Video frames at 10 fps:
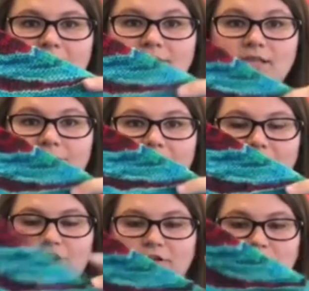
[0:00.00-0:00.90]
It's a
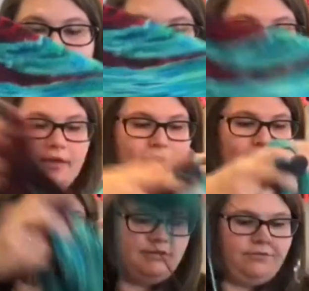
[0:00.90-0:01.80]
fun shawl to make.
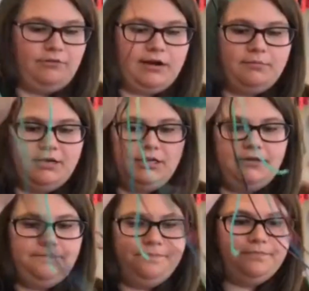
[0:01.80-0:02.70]
I would definitely recommend it.